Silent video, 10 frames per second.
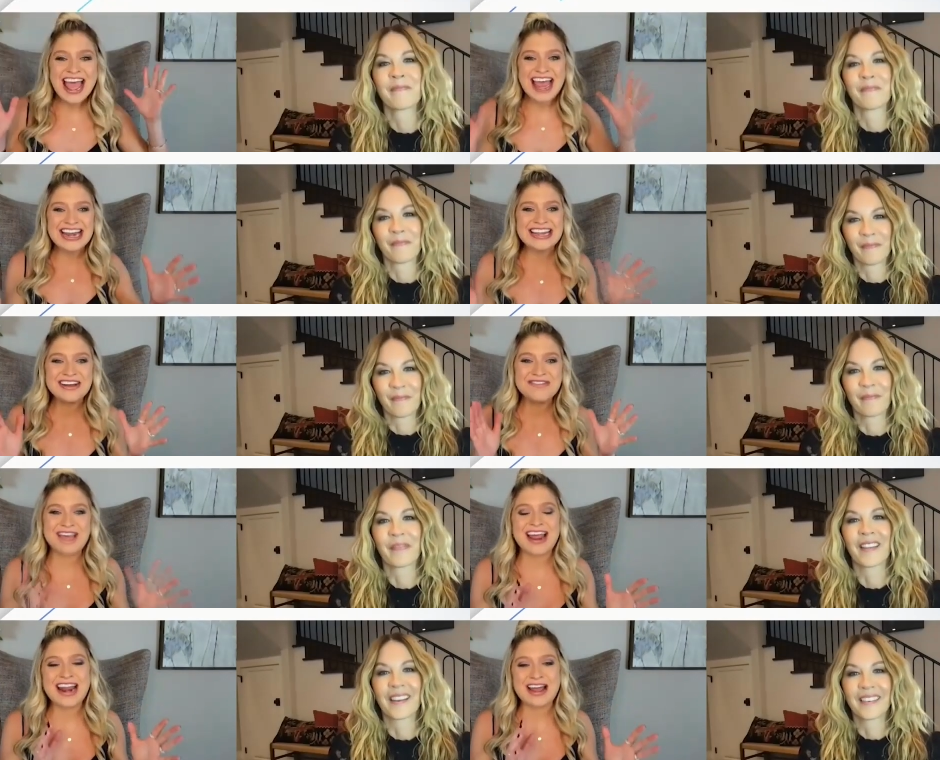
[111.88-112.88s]
Speaker 1: any of
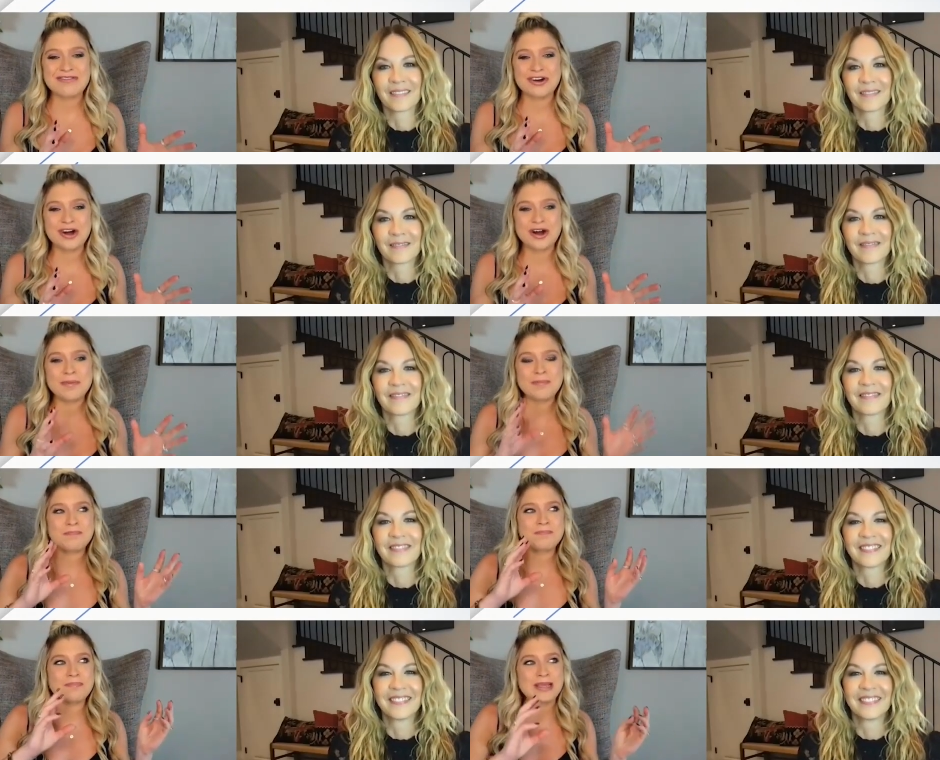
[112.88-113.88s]
that ever
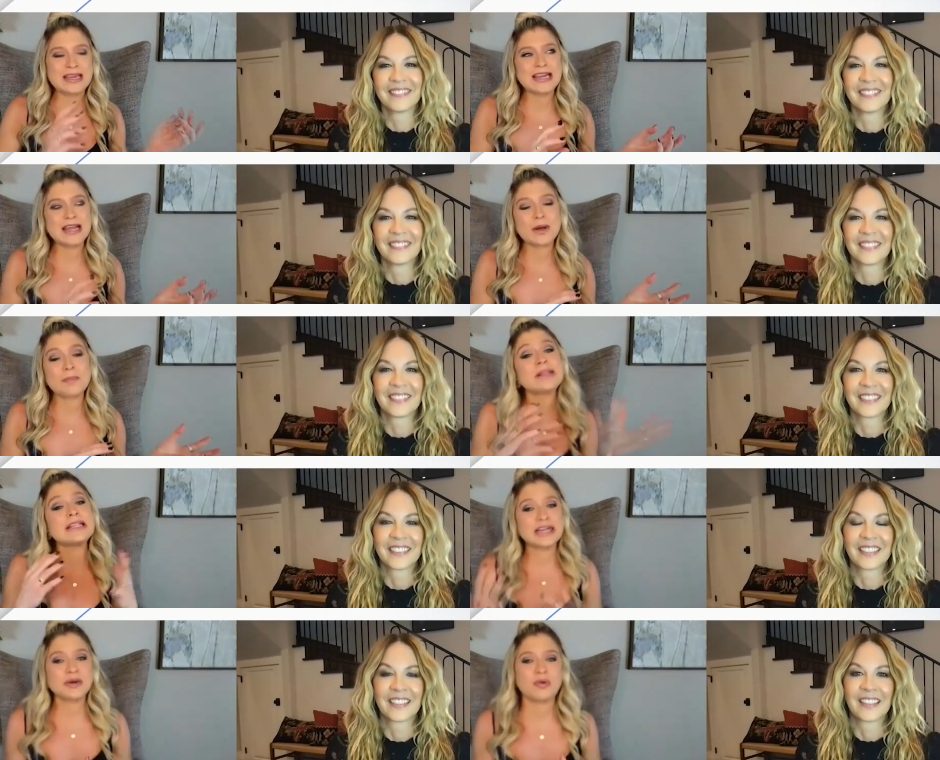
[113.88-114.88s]
been
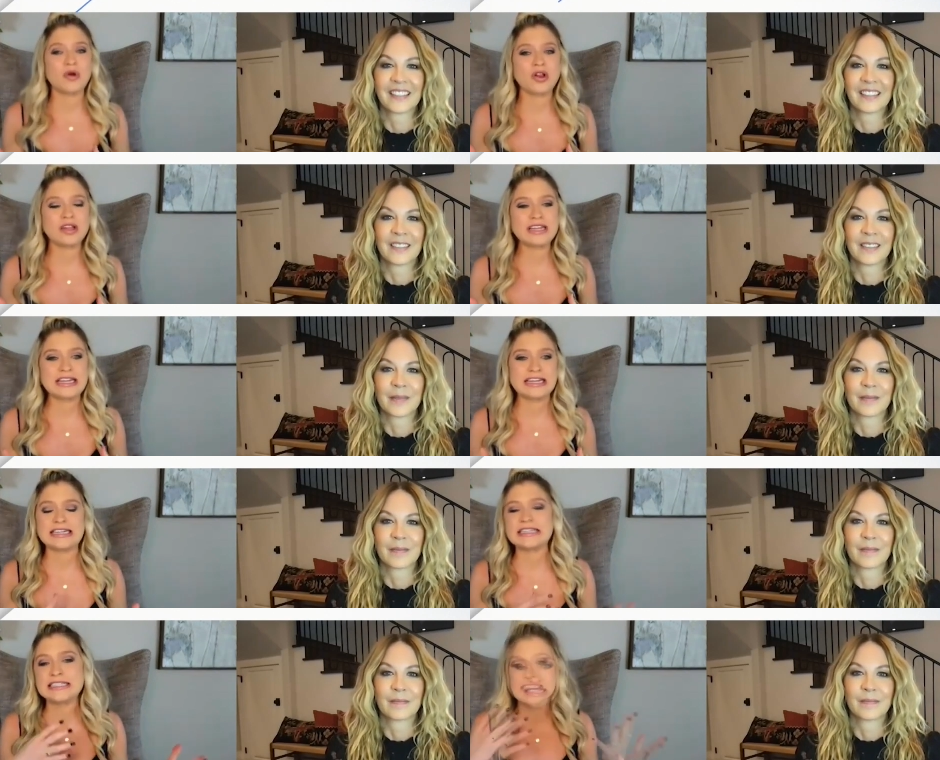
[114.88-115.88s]
applicable
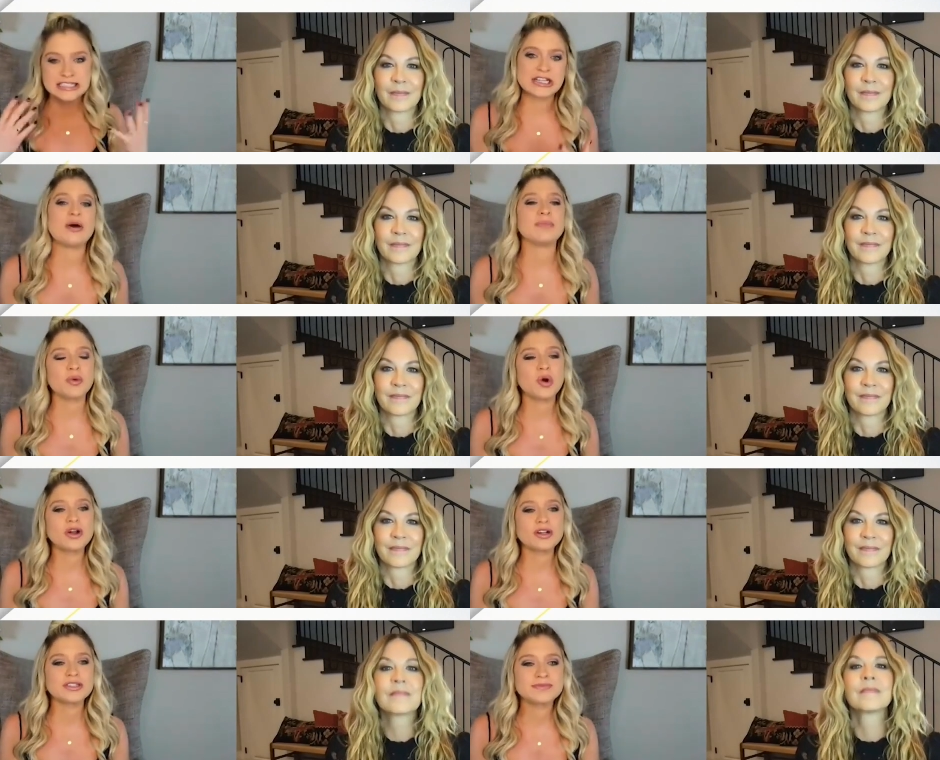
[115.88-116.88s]
in the zombie
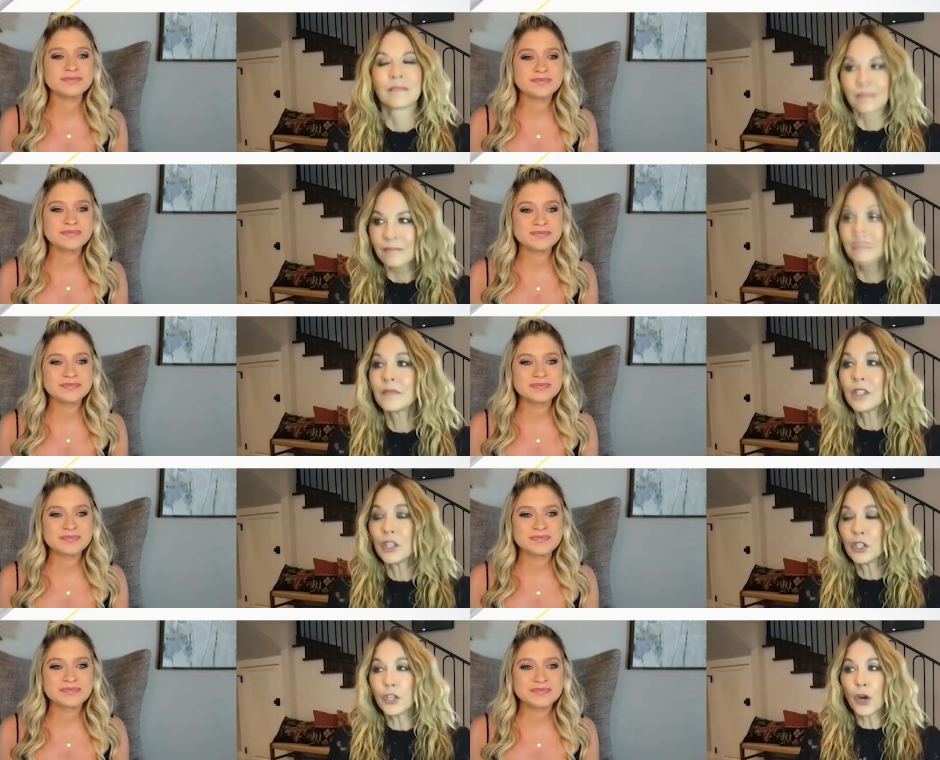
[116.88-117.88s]
world?
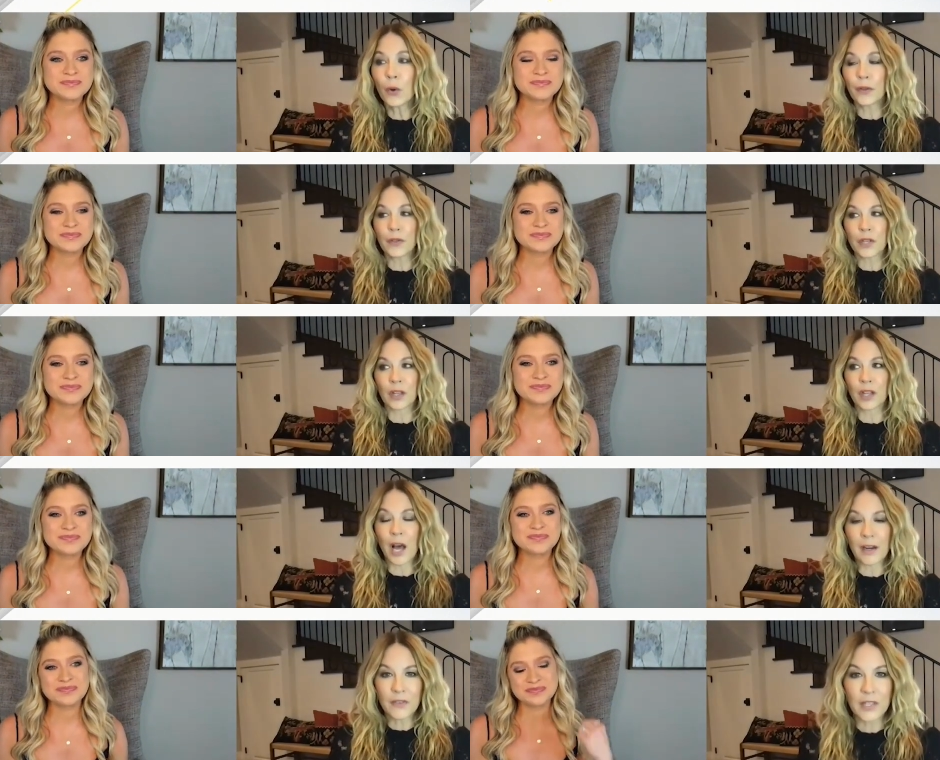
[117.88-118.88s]
Speaker 2: You know, there's a
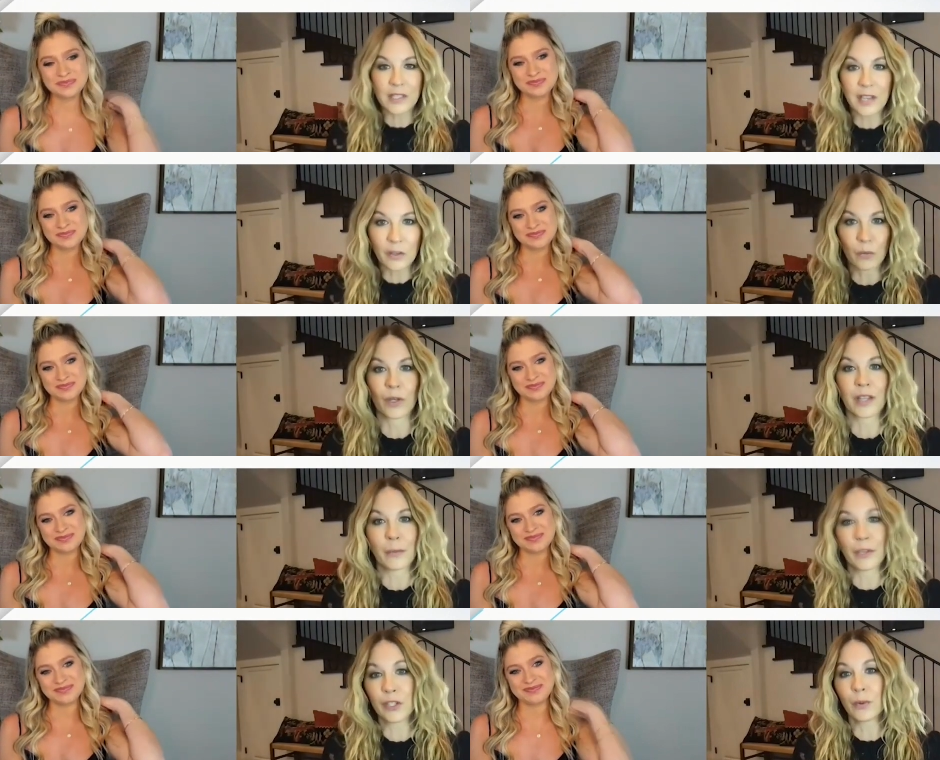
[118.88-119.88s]
lot of stunt work
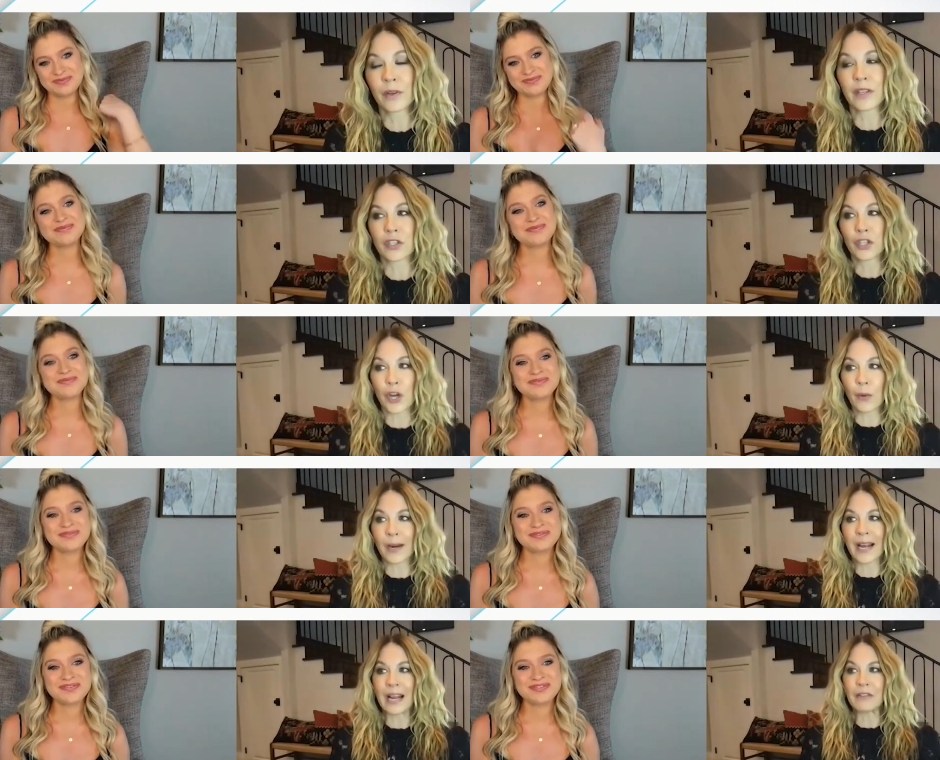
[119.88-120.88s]
that we do on this
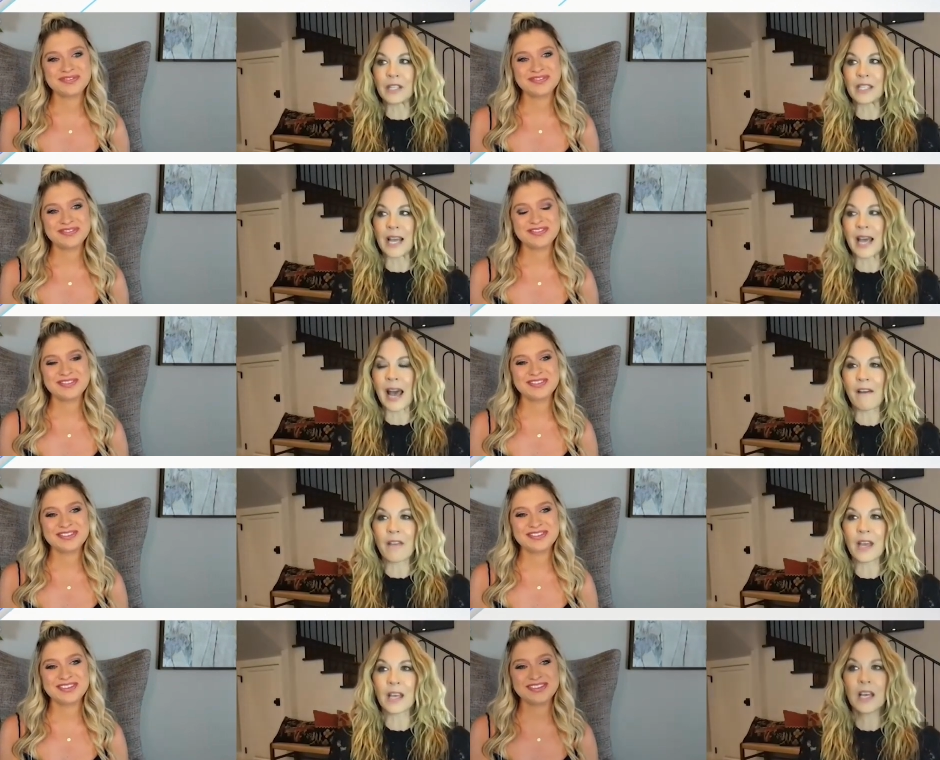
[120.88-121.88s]
show. And I have to say,
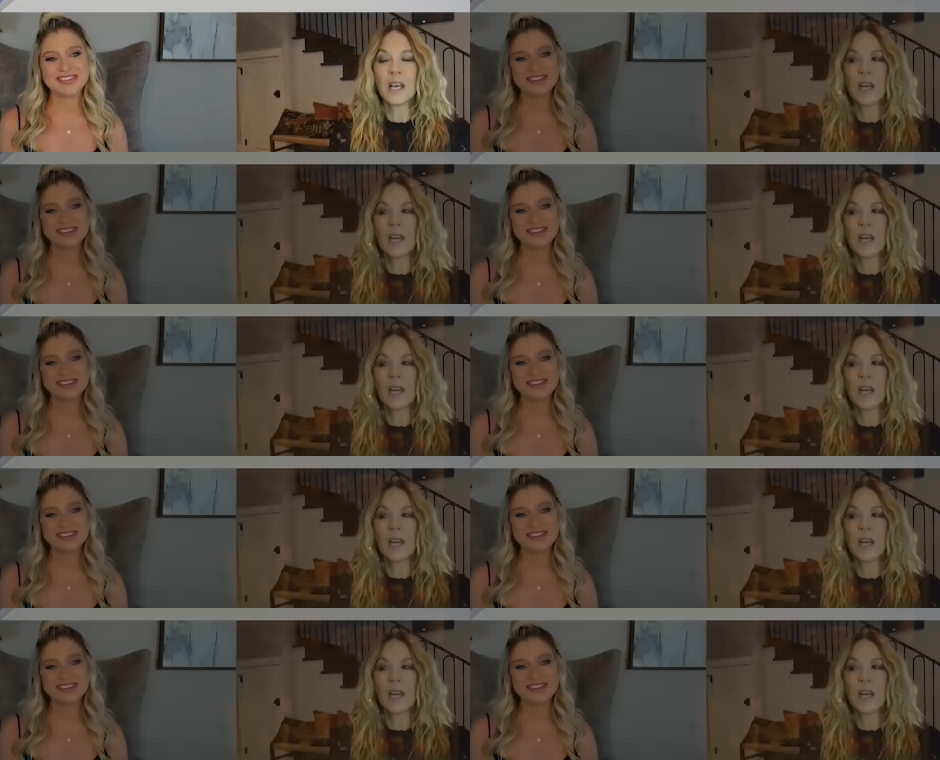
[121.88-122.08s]
having